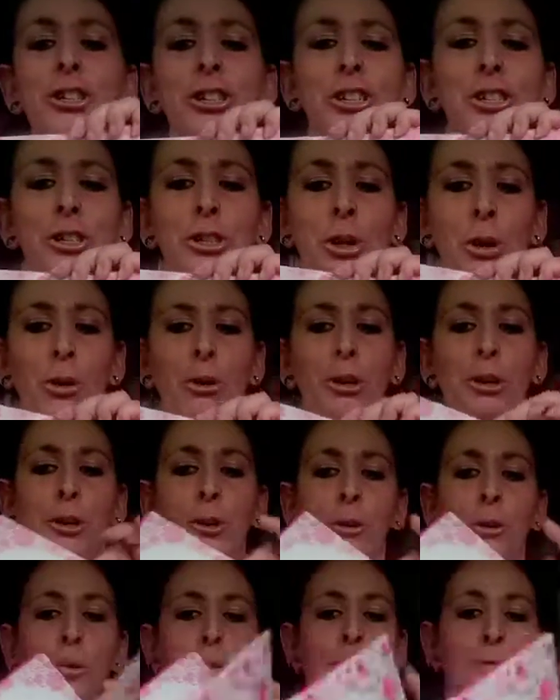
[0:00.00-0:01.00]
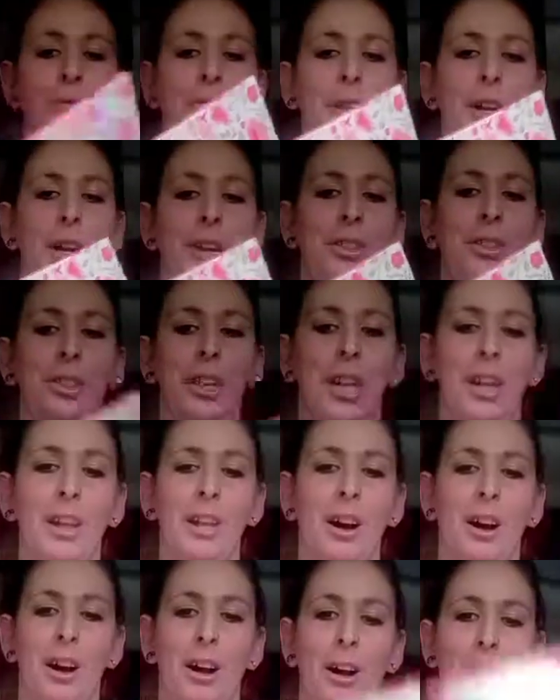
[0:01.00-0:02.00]
just so cute, very thin,
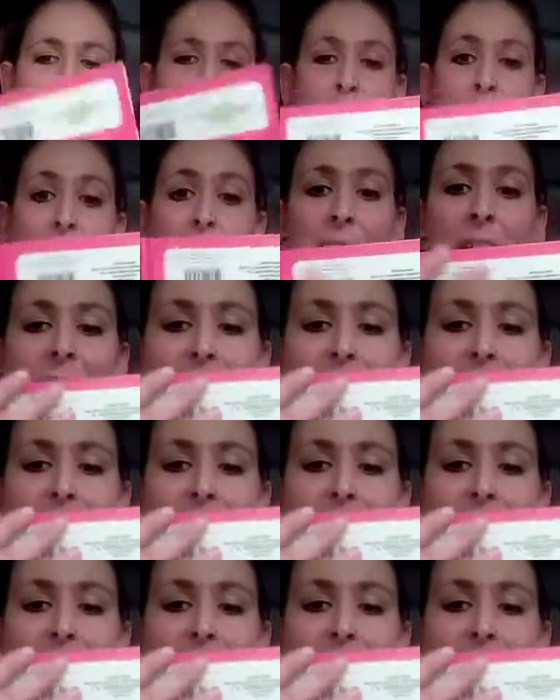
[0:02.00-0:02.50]
very